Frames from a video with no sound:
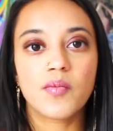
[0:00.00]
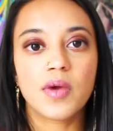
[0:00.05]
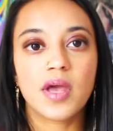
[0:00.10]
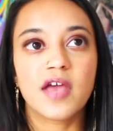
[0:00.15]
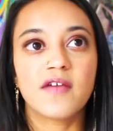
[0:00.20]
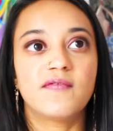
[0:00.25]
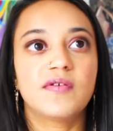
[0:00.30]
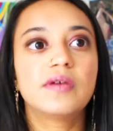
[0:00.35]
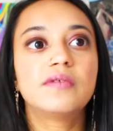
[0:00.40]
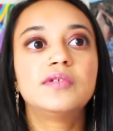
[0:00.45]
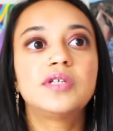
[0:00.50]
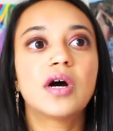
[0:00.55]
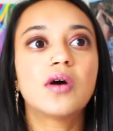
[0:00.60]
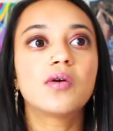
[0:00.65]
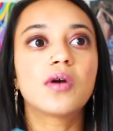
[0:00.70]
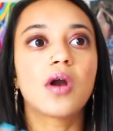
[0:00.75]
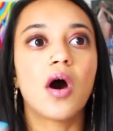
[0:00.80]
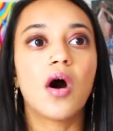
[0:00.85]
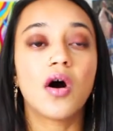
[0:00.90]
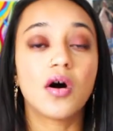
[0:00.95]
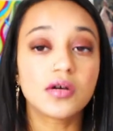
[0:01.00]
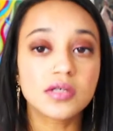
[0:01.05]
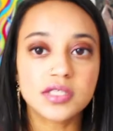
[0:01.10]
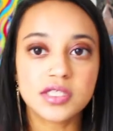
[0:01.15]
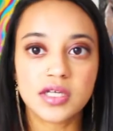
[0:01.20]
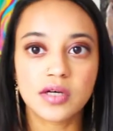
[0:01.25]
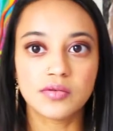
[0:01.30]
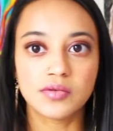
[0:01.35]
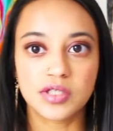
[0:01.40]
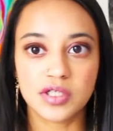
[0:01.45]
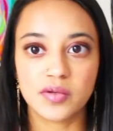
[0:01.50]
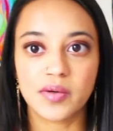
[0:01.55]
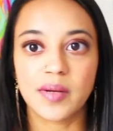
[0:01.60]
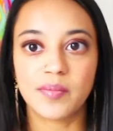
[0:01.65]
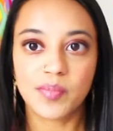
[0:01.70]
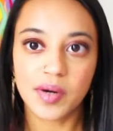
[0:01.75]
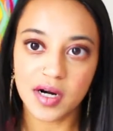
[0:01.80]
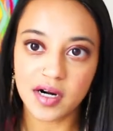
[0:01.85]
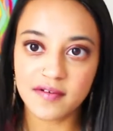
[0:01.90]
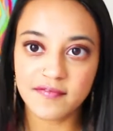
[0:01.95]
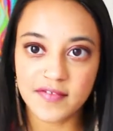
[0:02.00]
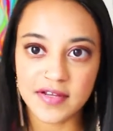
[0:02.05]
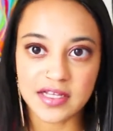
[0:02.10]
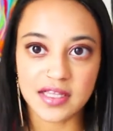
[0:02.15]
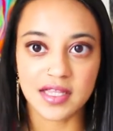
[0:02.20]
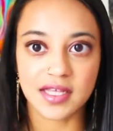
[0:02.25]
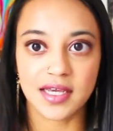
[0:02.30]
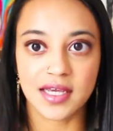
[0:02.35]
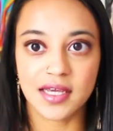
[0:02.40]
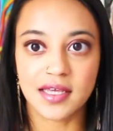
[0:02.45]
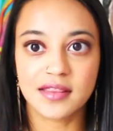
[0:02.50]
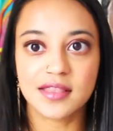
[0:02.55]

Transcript: if you don't also do it perfectly,